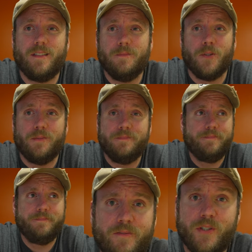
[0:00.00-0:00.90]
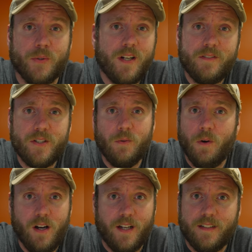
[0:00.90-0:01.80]
simple. Do whatever you
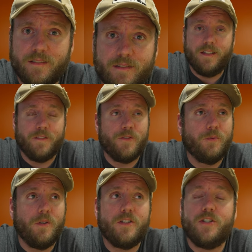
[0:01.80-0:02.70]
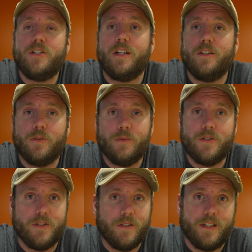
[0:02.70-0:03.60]
want. If you want to share your
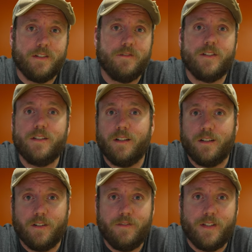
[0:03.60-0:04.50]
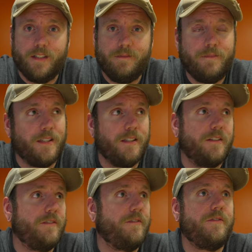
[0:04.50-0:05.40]
journey in photography,
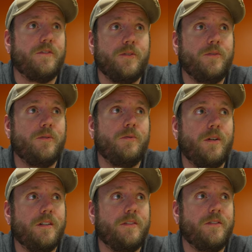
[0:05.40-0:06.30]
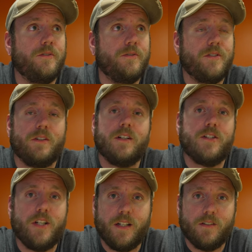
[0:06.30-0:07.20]
if you want to start a
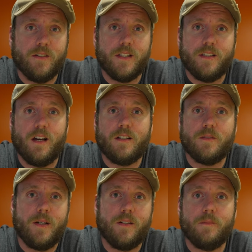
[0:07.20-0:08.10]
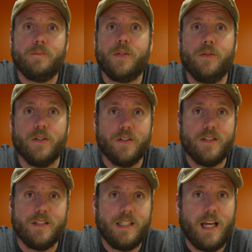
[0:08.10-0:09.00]
channel that talks about
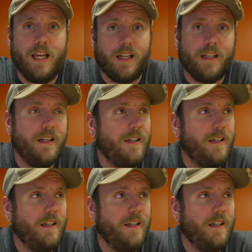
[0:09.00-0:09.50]
computers and tech,